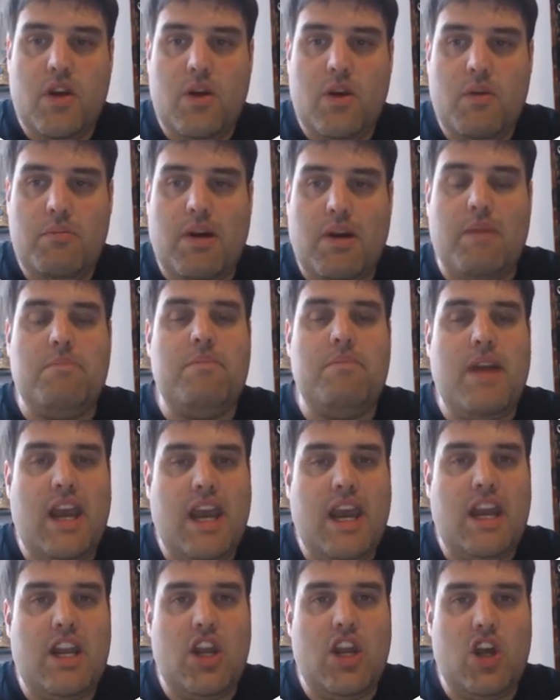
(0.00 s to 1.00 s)
My
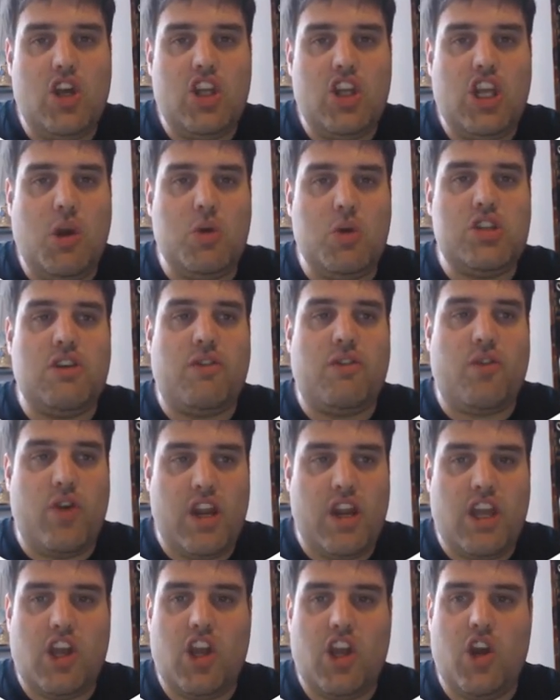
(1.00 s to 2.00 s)
main use of
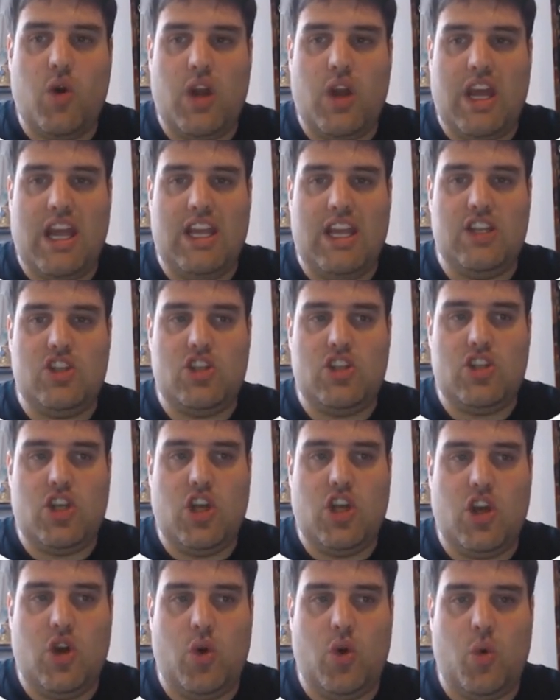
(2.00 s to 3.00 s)
Riku is
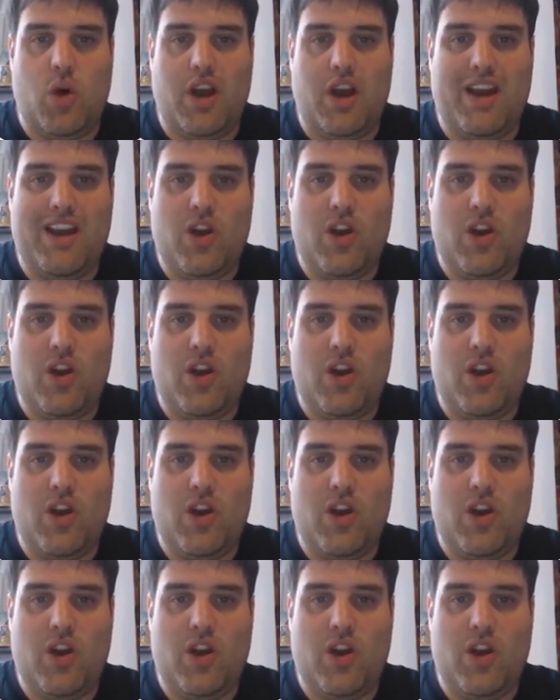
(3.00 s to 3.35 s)
to